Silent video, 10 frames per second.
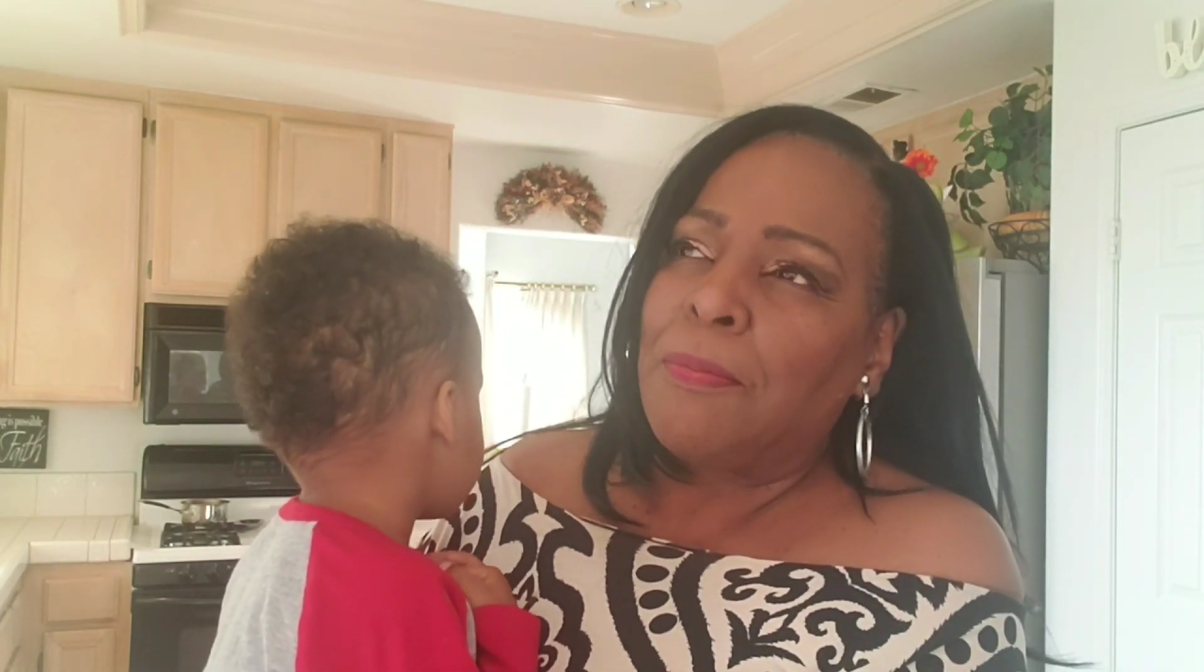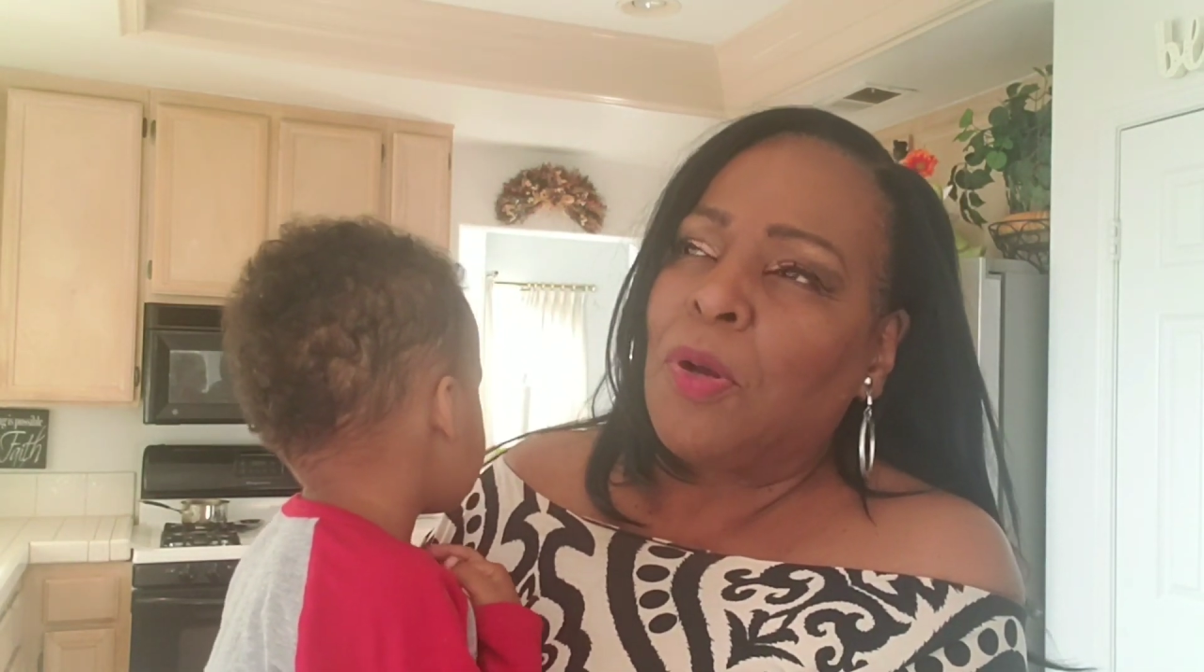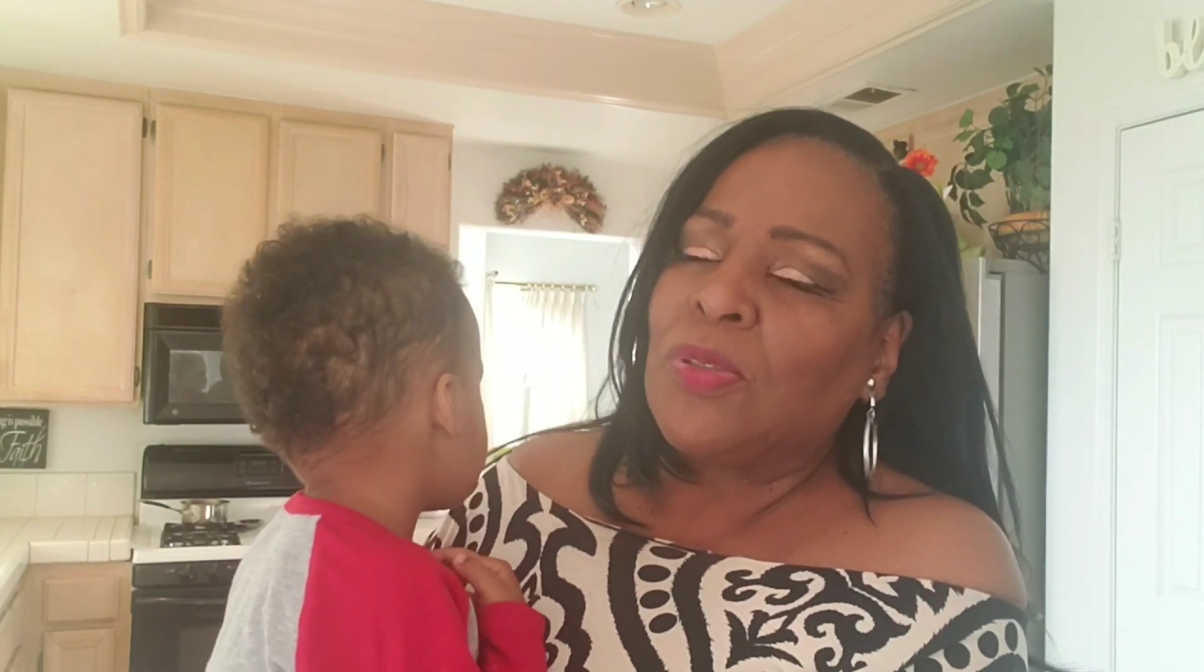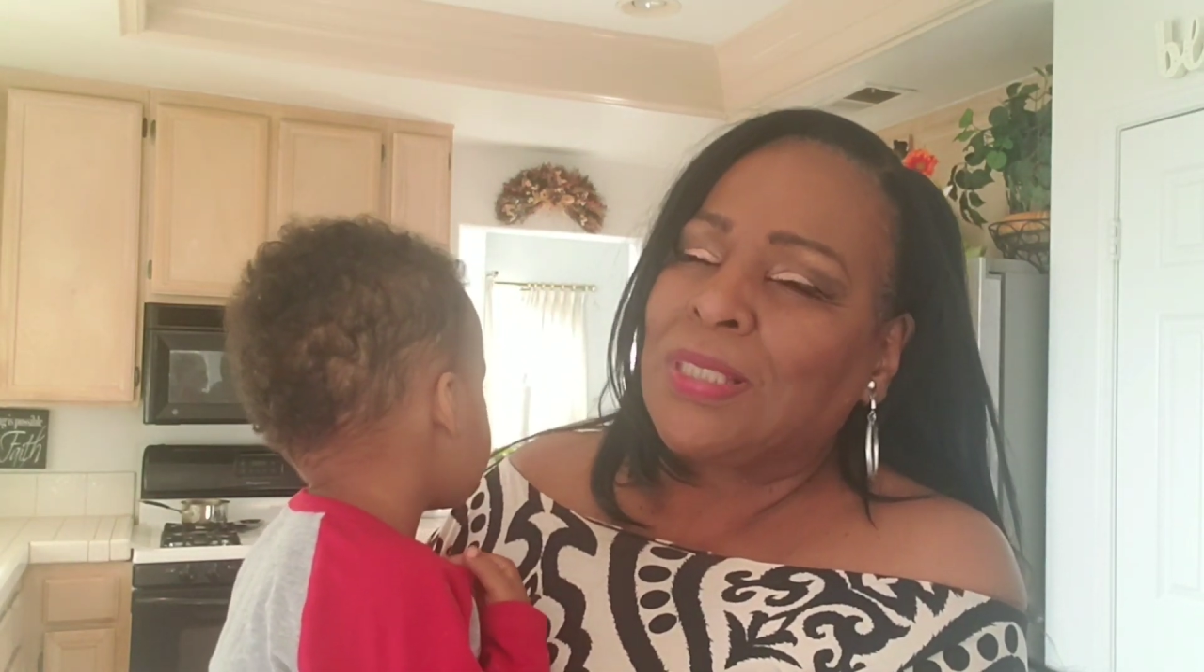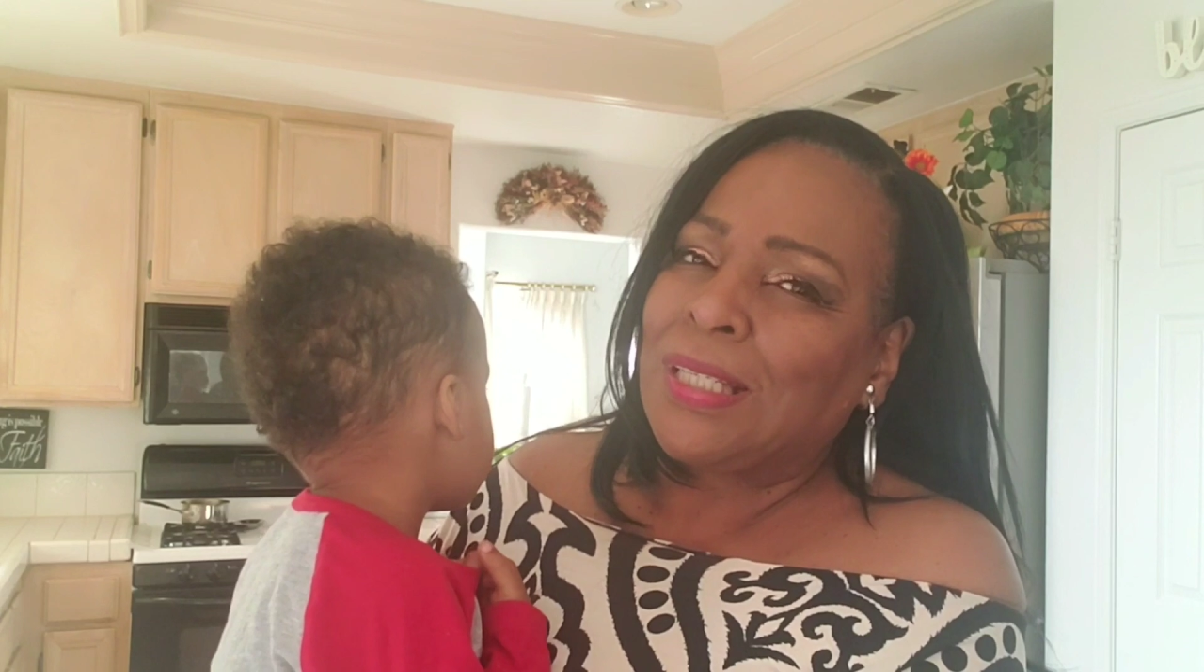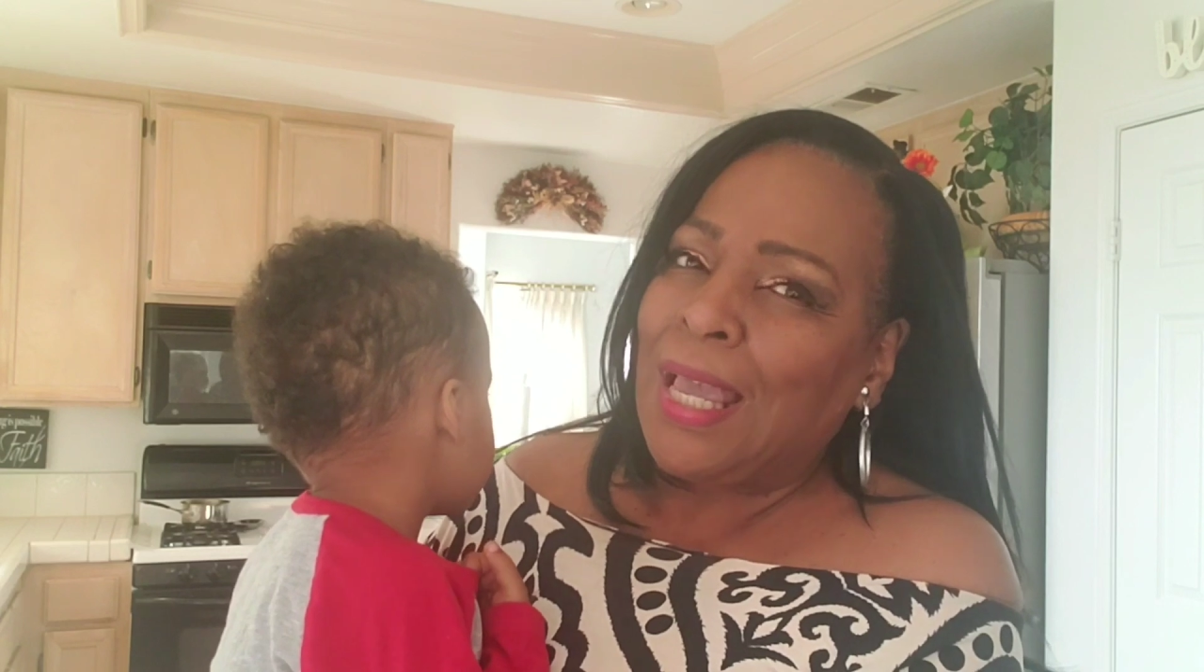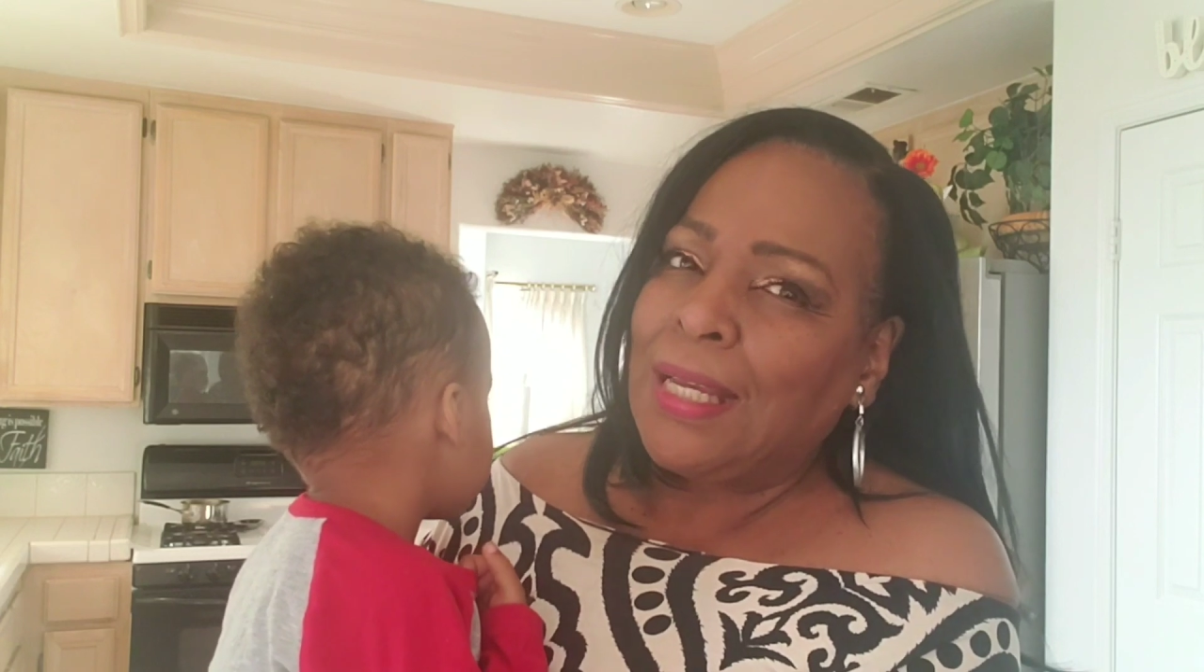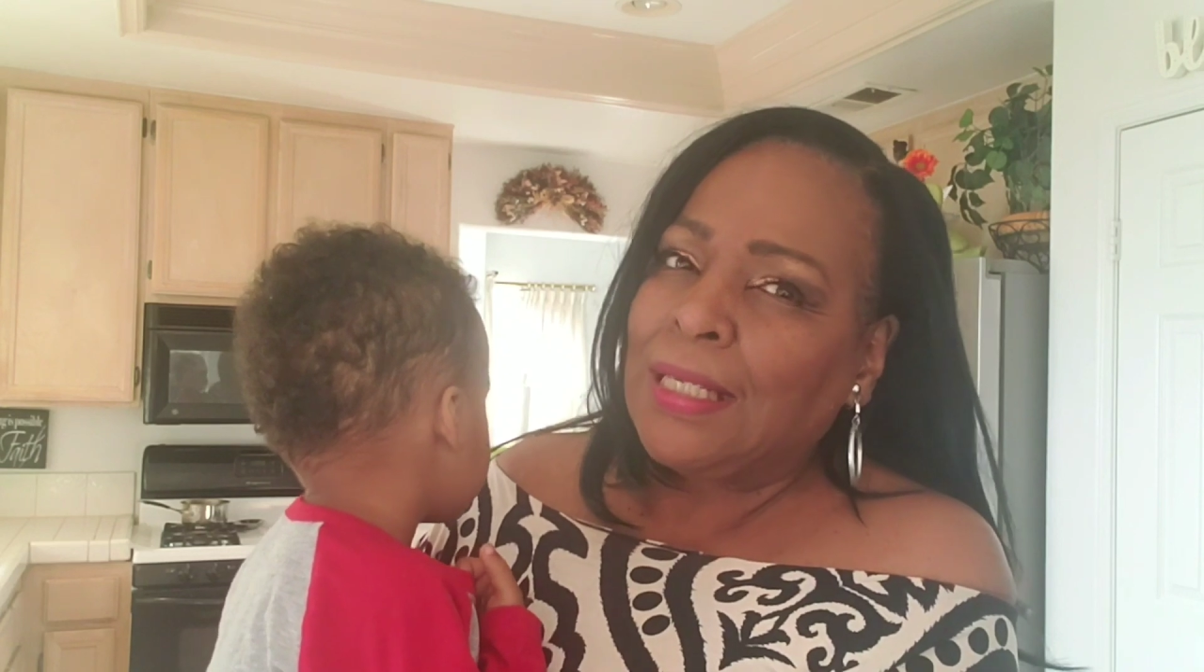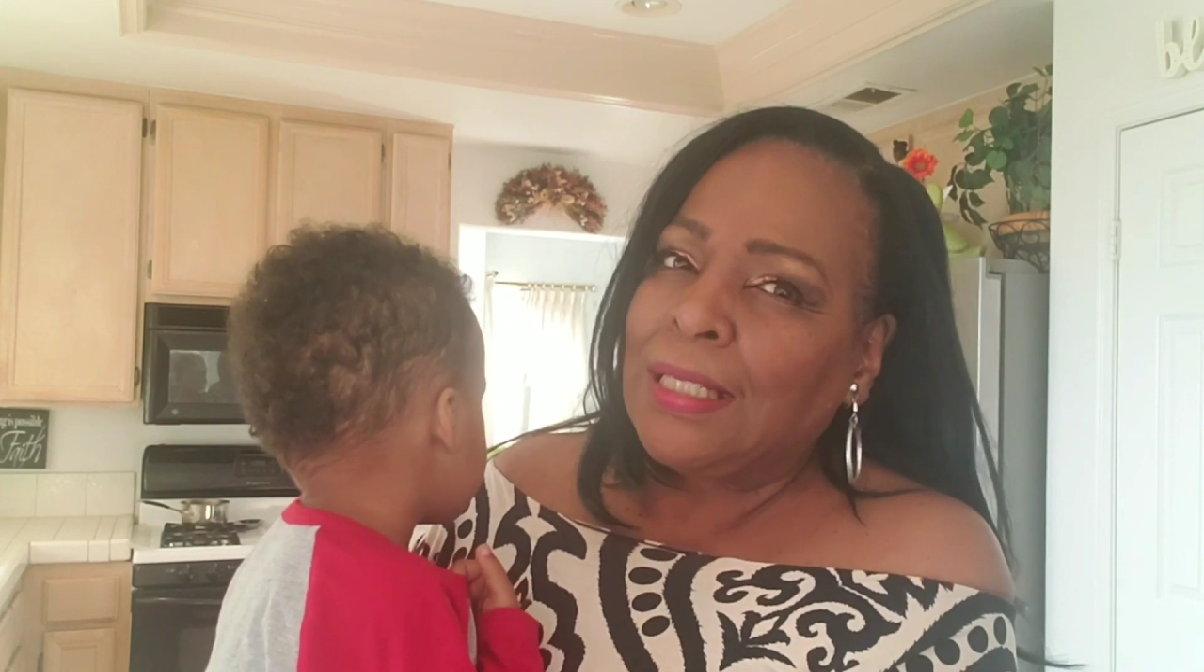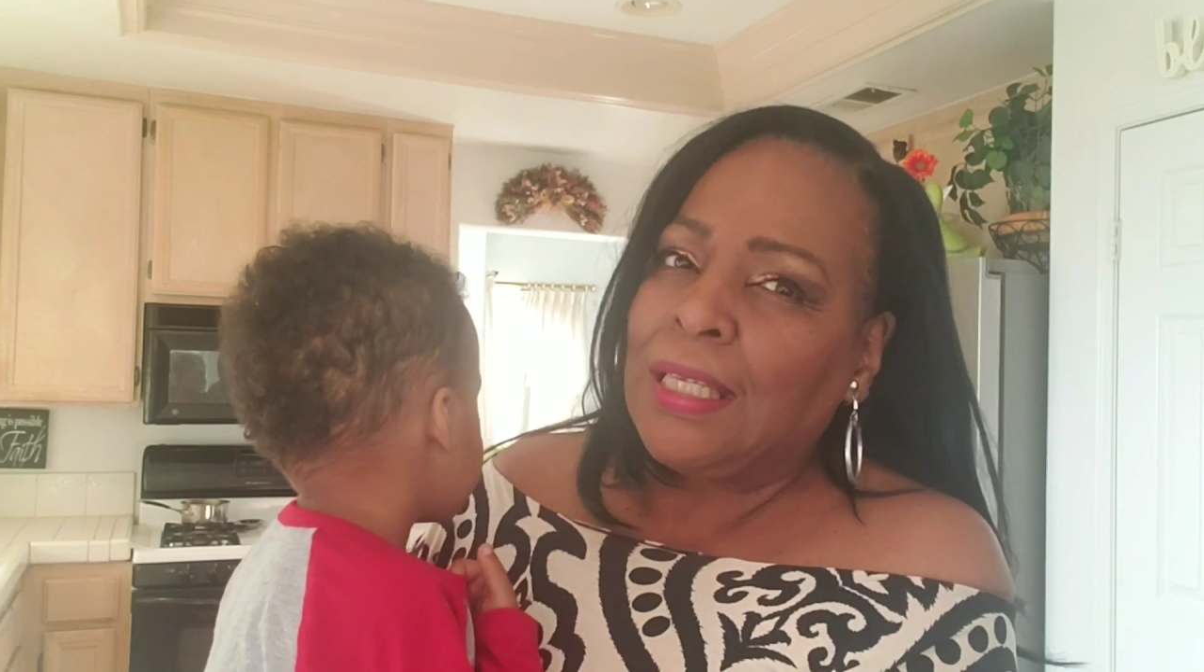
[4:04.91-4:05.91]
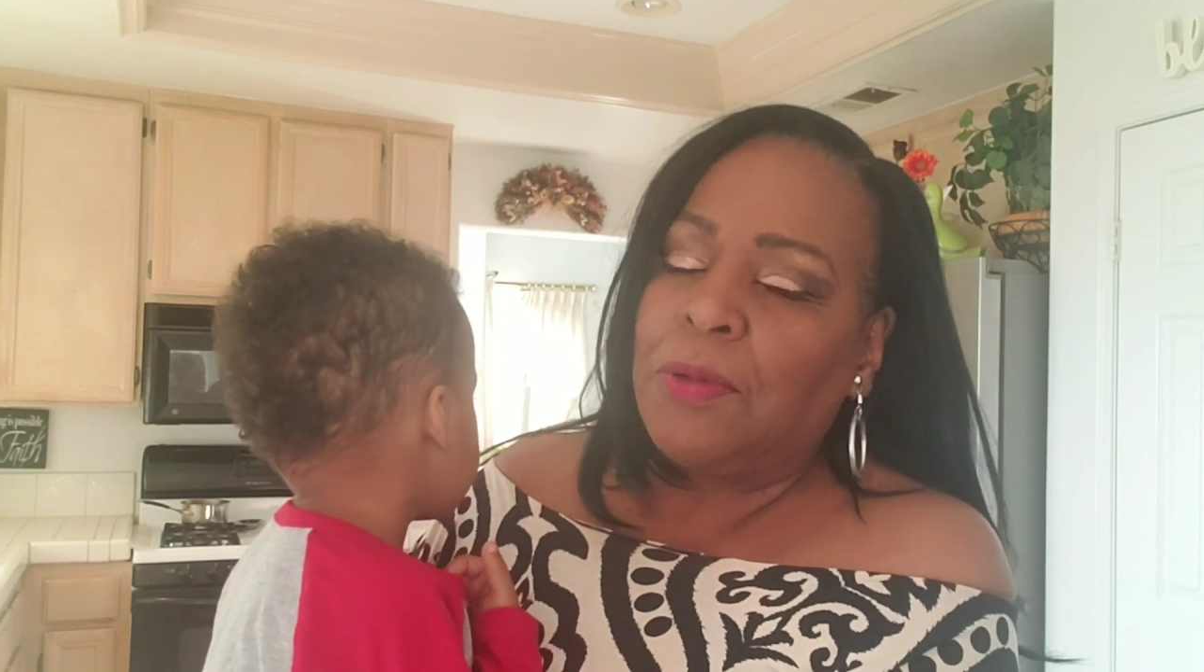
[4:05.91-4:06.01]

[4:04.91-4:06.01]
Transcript: Most likely,